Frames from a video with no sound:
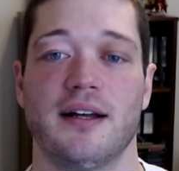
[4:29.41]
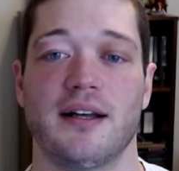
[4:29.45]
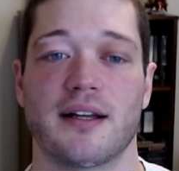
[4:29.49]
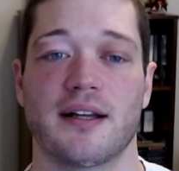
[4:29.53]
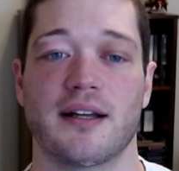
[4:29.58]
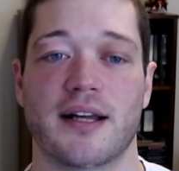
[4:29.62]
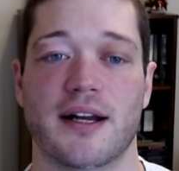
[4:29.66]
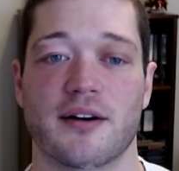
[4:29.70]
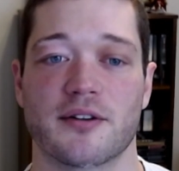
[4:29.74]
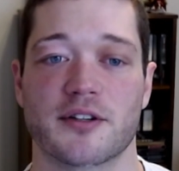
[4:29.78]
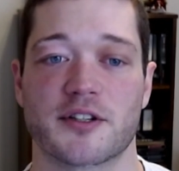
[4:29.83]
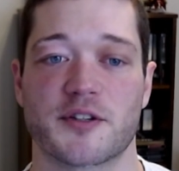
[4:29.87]

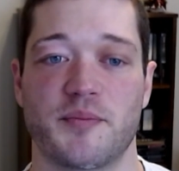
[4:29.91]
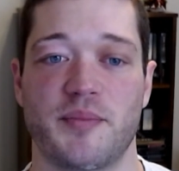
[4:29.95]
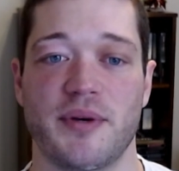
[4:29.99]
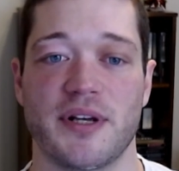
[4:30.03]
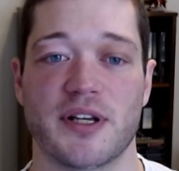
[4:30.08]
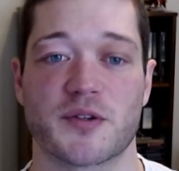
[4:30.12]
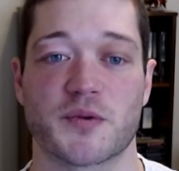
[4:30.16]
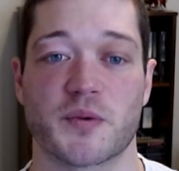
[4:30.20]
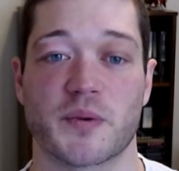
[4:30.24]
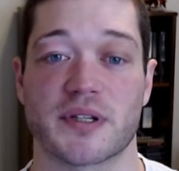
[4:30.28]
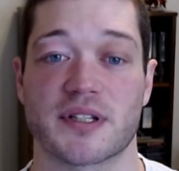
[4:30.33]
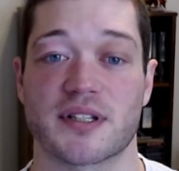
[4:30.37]
Carol
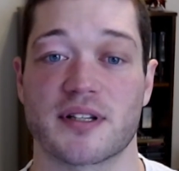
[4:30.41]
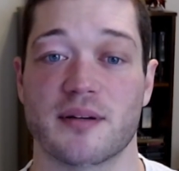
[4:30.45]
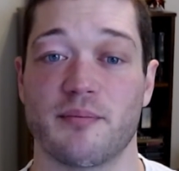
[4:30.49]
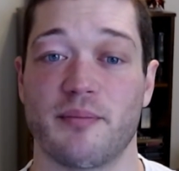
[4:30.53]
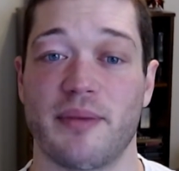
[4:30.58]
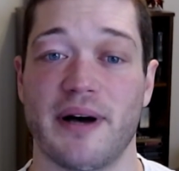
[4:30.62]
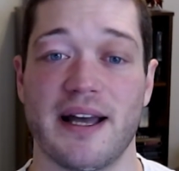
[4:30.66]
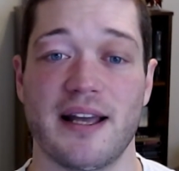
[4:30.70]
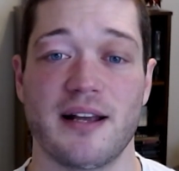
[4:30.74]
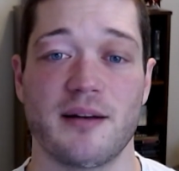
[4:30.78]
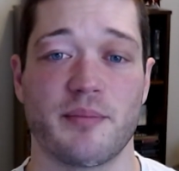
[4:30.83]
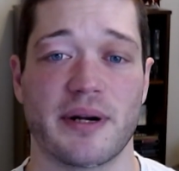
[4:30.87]
speaks with some
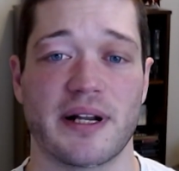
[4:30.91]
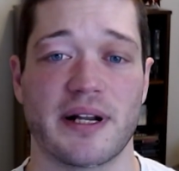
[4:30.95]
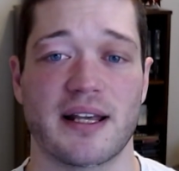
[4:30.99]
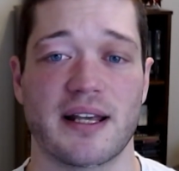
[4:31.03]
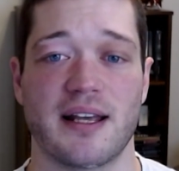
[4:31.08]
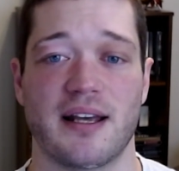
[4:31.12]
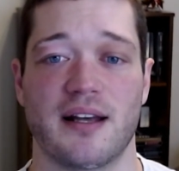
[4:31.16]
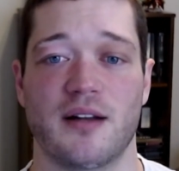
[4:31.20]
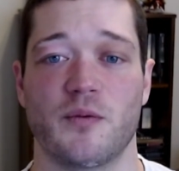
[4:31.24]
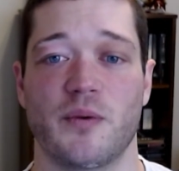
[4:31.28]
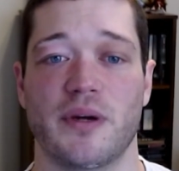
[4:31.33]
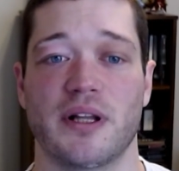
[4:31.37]
bite, but
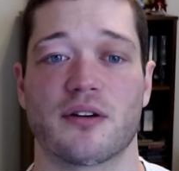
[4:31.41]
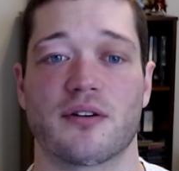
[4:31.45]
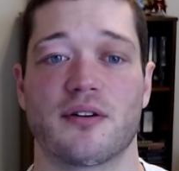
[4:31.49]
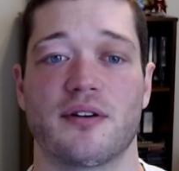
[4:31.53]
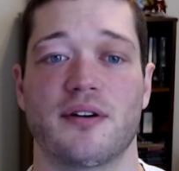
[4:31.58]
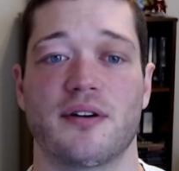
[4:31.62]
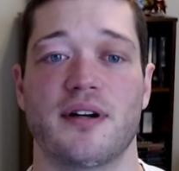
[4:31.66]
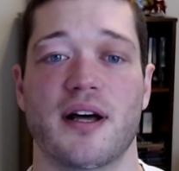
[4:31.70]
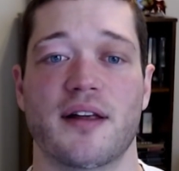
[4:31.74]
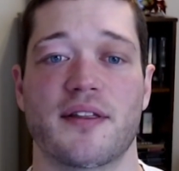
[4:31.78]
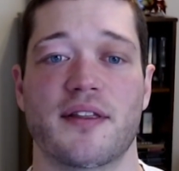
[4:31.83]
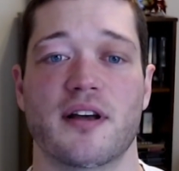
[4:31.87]
again, we
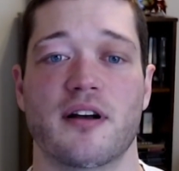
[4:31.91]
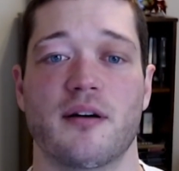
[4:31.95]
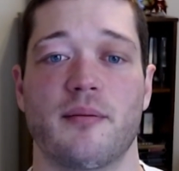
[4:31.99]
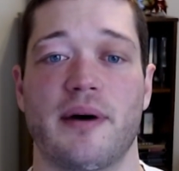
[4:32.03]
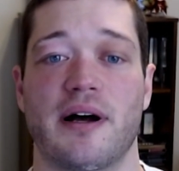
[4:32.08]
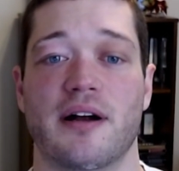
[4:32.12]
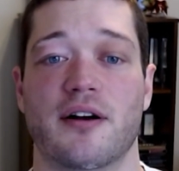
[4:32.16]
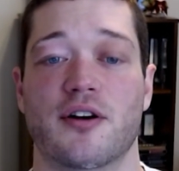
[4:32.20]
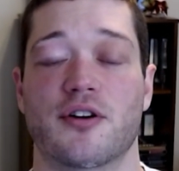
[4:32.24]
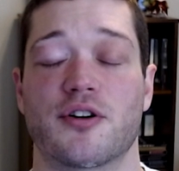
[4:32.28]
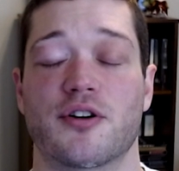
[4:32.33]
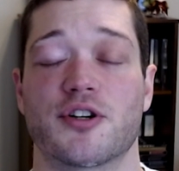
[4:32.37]
learn nothing
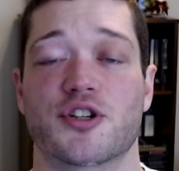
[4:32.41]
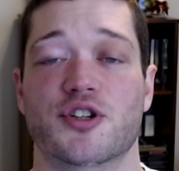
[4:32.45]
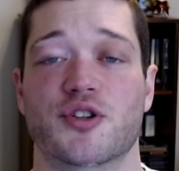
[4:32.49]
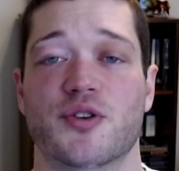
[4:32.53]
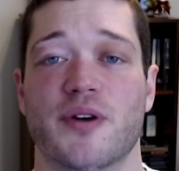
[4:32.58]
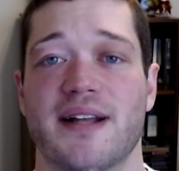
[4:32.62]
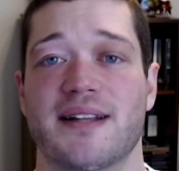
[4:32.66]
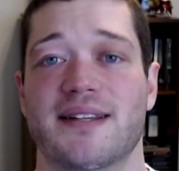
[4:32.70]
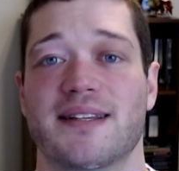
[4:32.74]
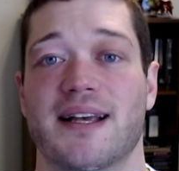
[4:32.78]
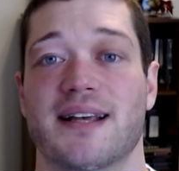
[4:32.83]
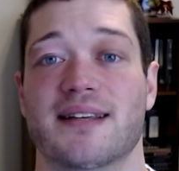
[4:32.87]
about her
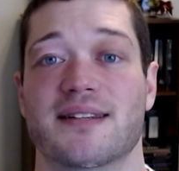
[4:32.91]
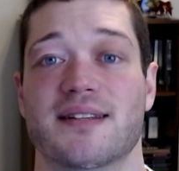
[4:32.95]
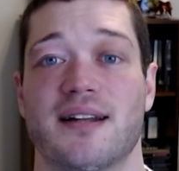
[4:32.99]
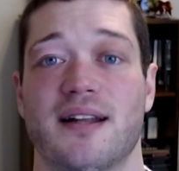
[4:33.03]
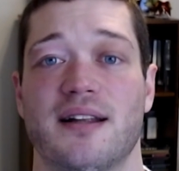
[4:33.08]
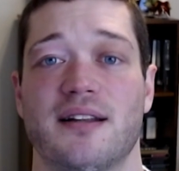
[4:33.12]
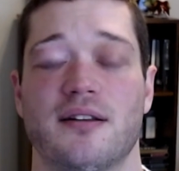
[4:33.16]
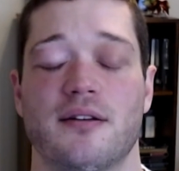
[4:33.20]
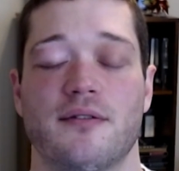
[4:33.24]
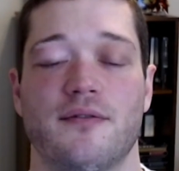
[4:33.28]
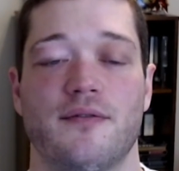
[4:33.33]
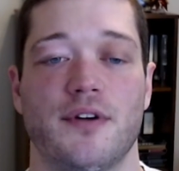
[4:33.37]
traits as an
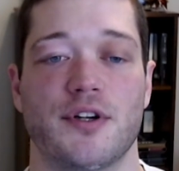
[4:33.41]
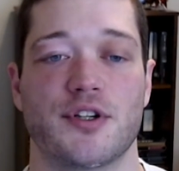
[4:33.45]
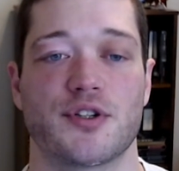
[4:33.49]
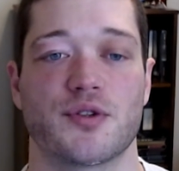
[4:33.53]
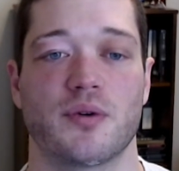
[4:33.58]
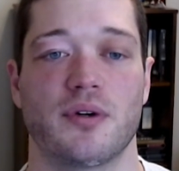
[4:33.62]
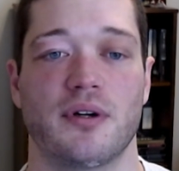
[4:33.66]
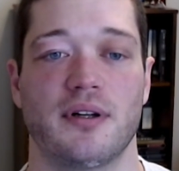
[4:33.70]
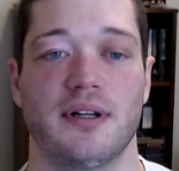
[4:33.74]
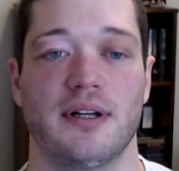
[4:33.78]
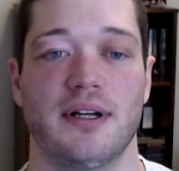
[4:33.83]
individual.